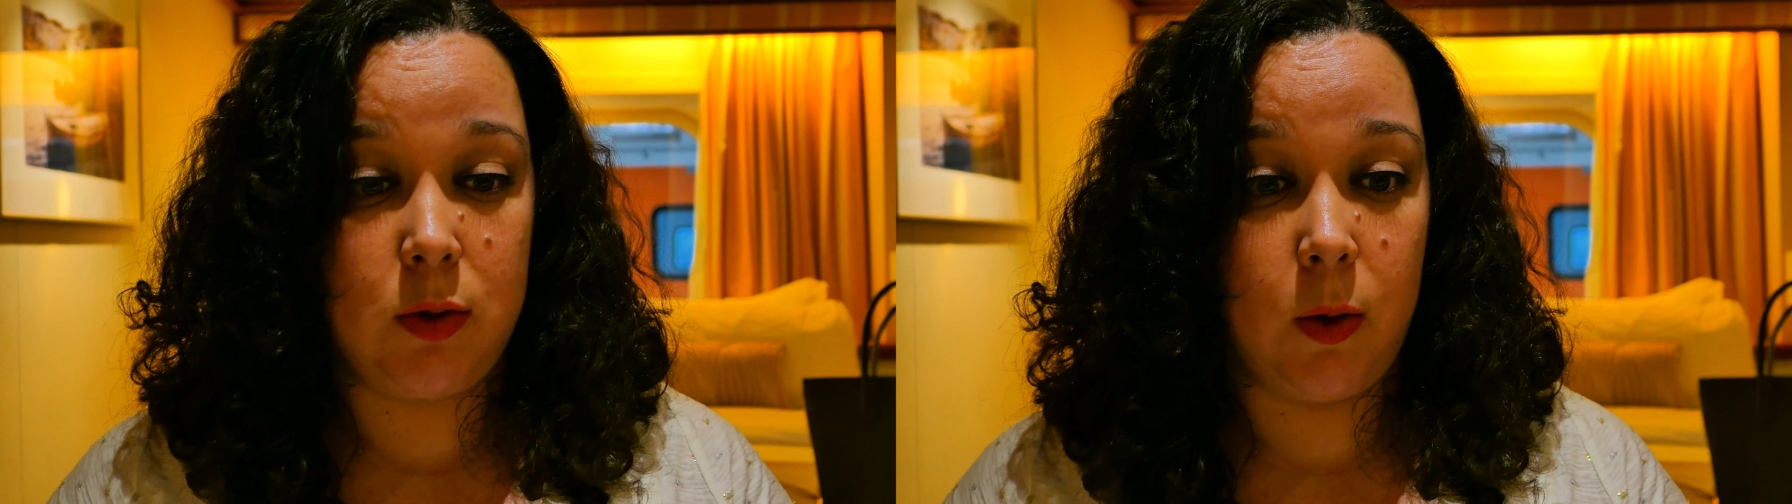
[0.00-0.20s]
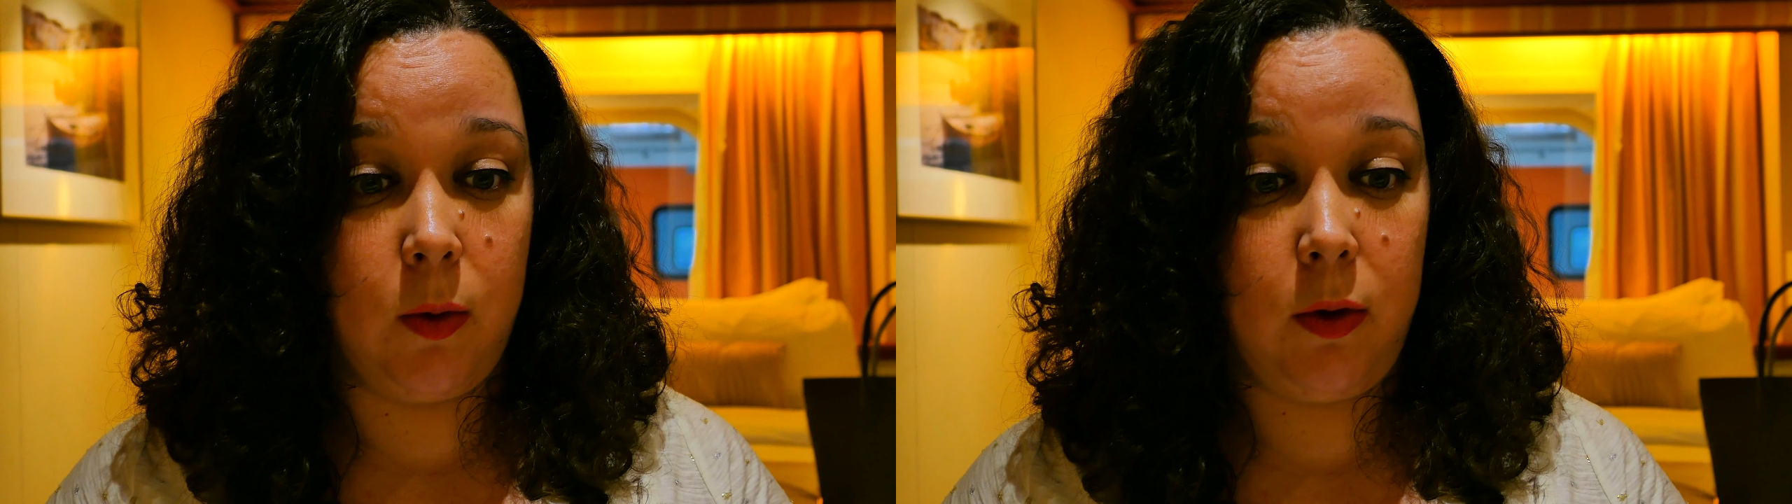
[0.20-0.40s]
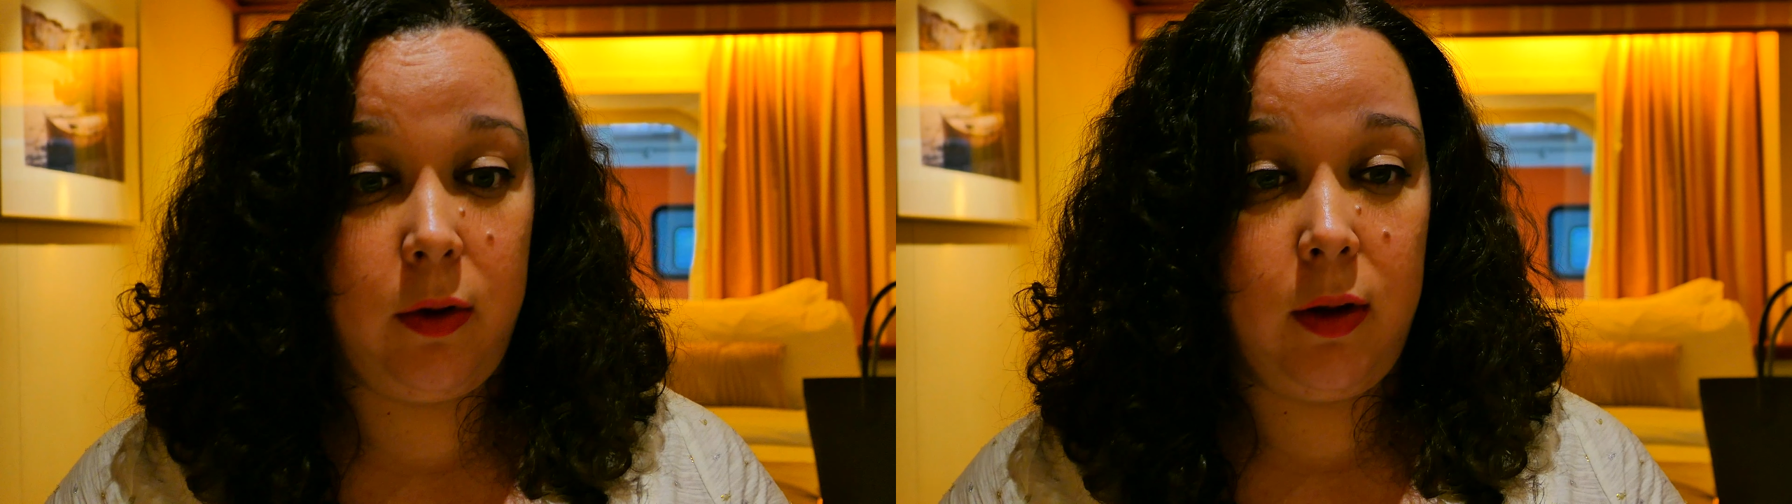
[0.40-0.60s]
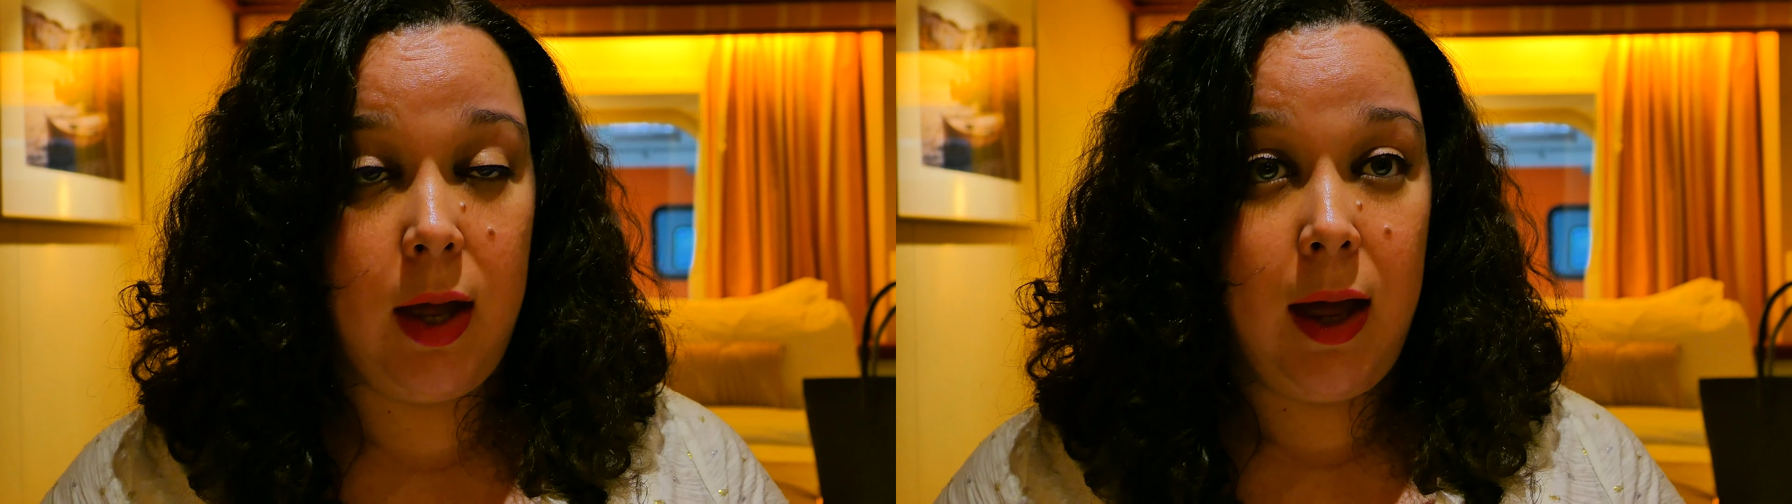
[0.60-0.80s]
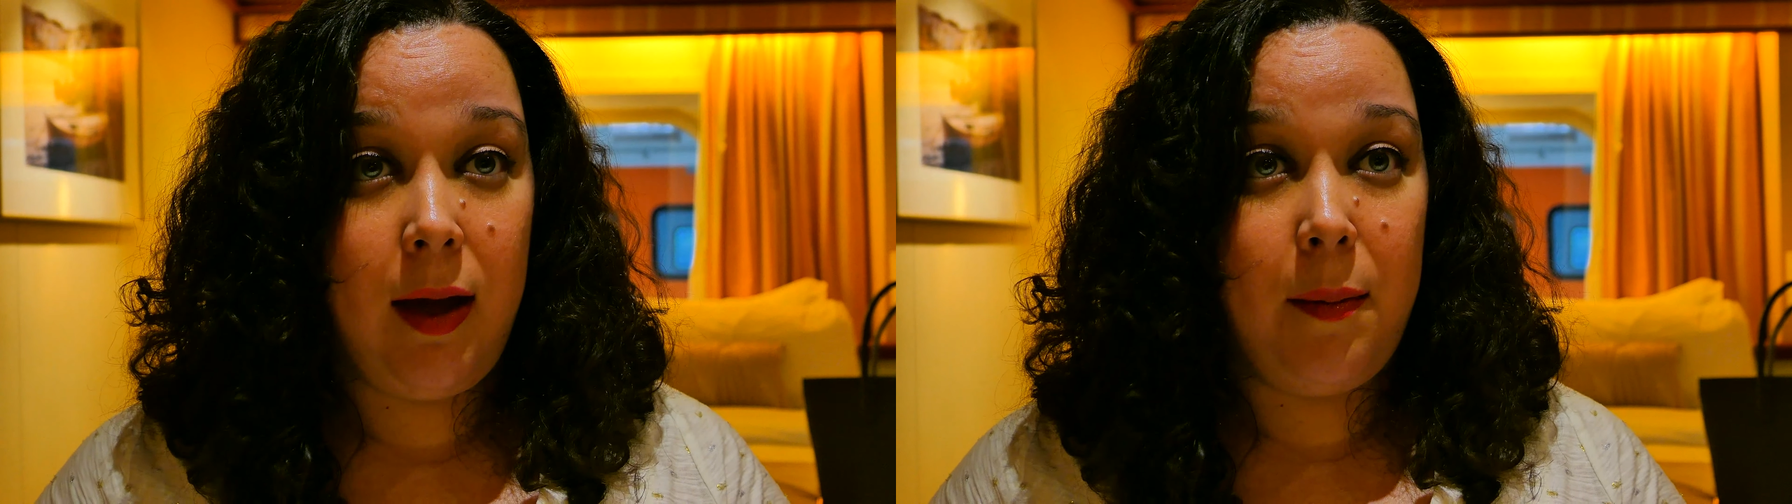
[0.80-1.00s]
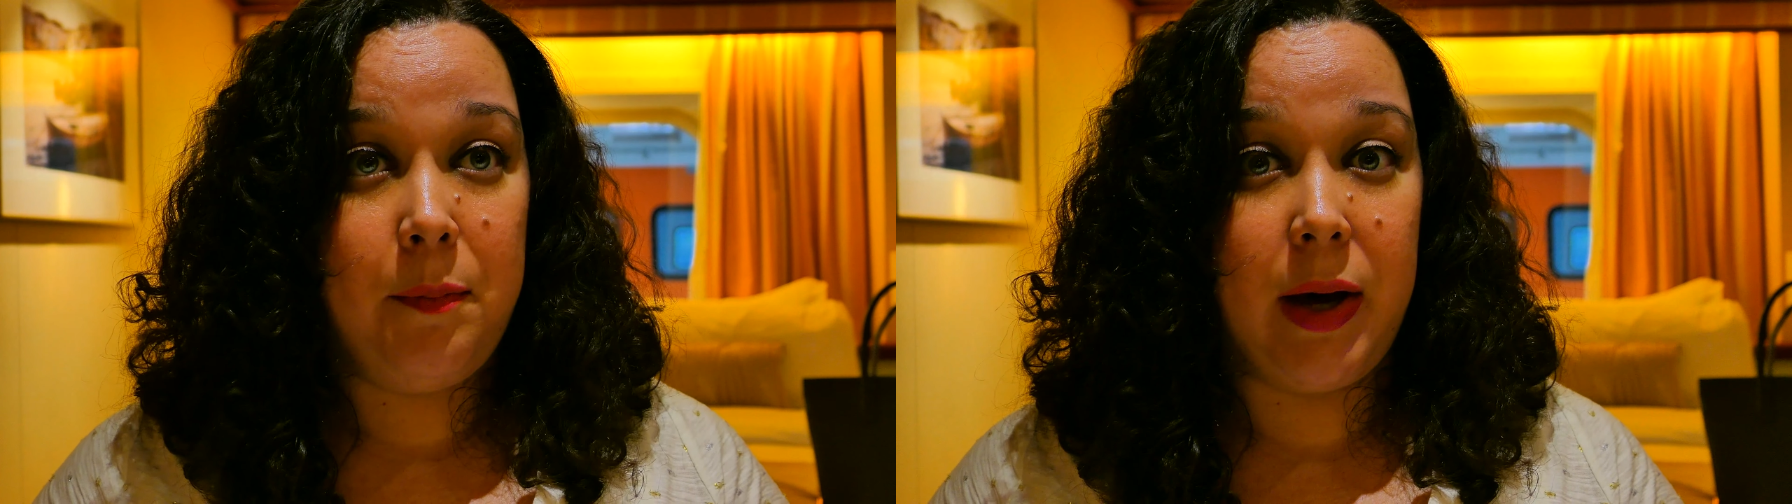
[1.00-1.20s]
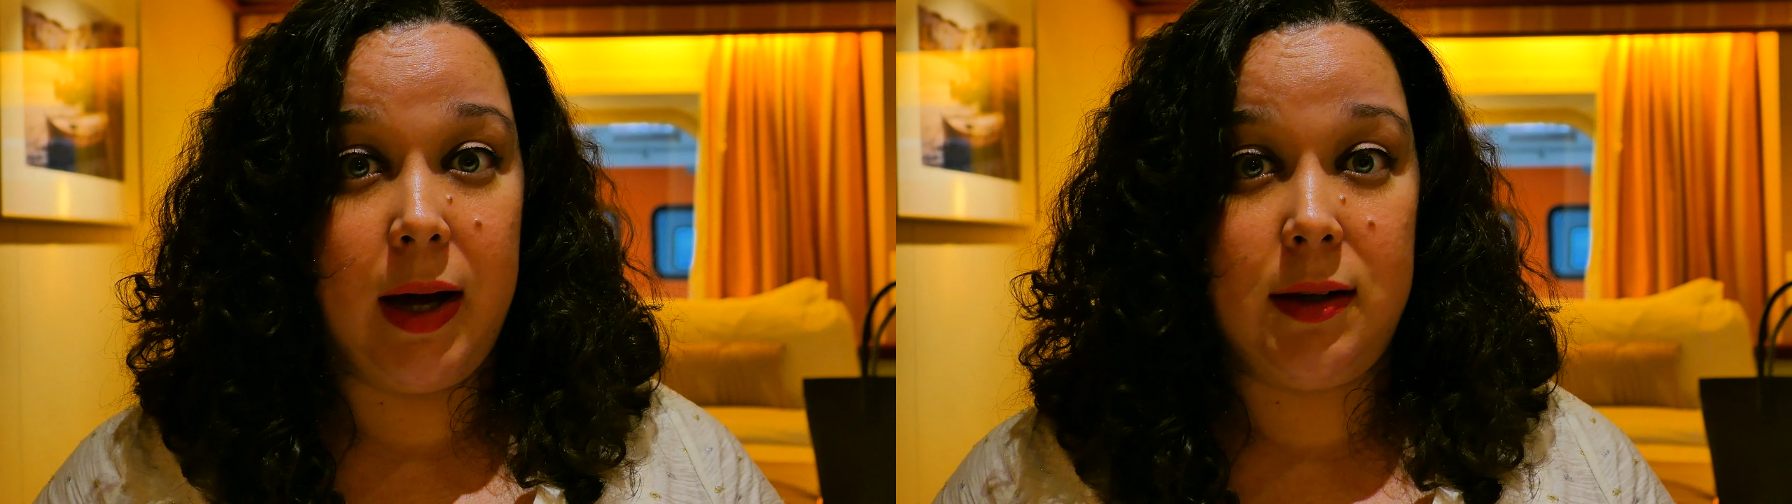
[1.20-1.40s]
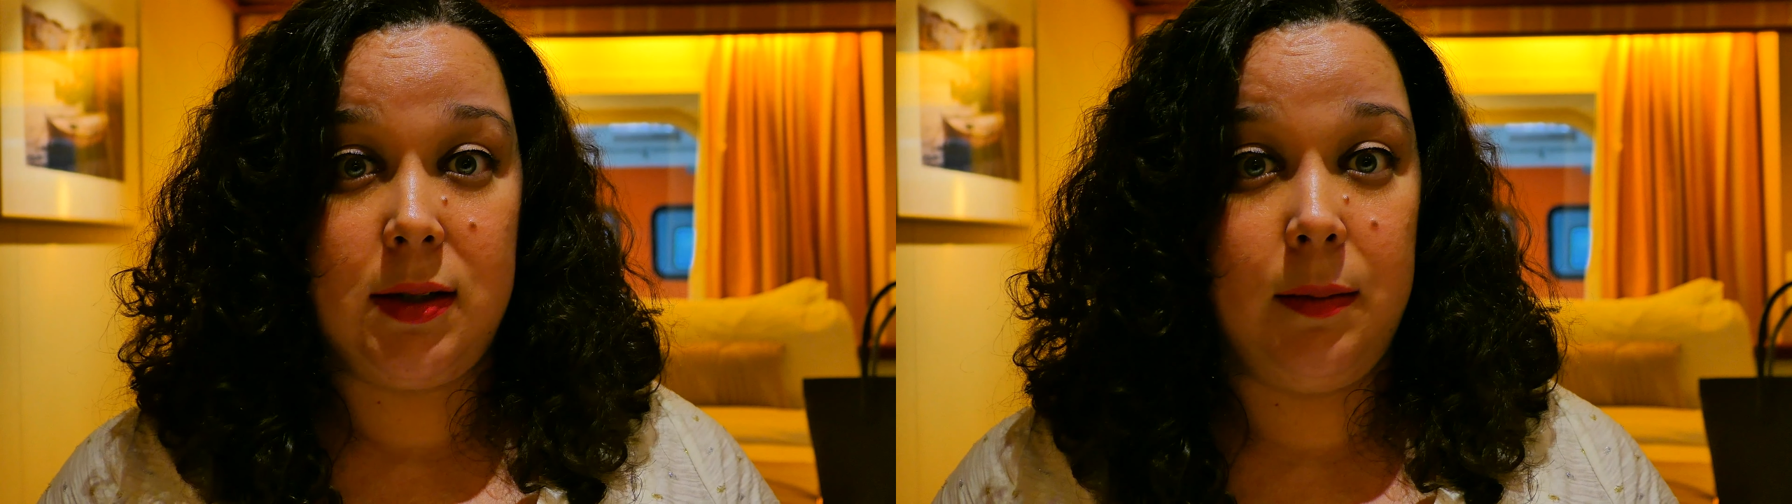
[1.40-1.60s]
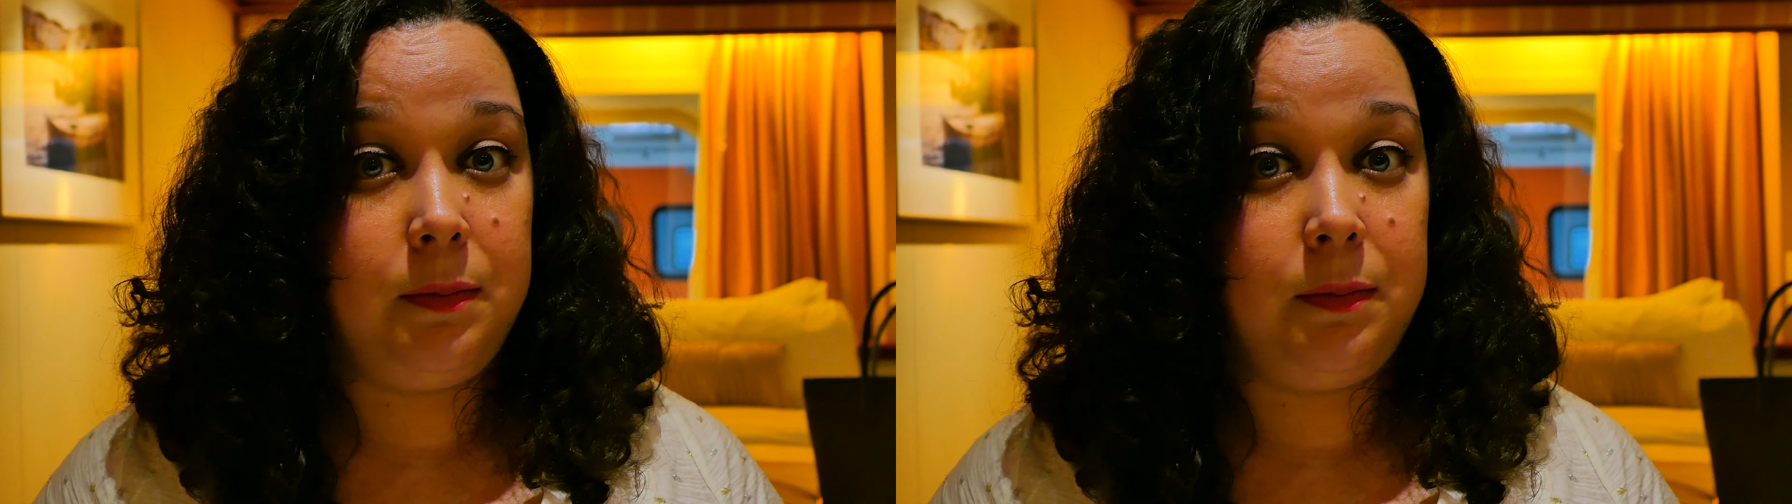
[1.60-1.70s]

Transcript: total, but